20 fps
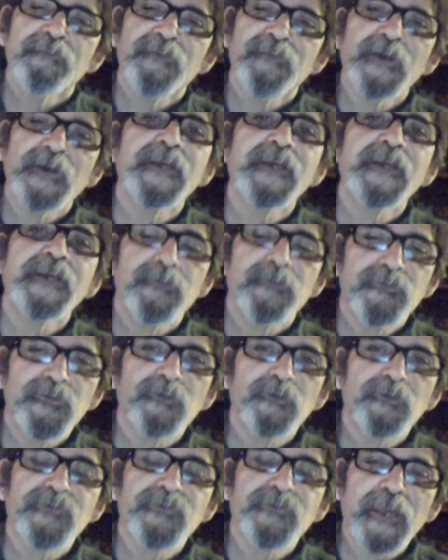Find out who
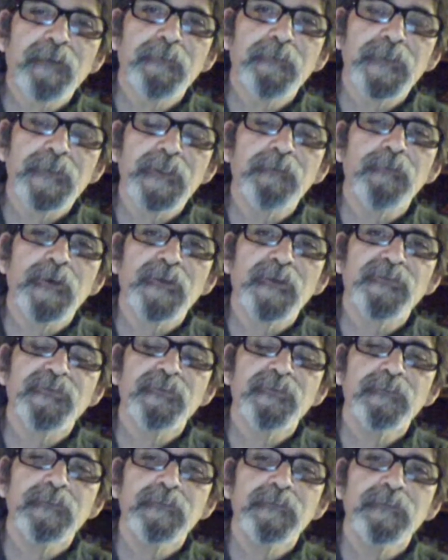Joe Stack really was.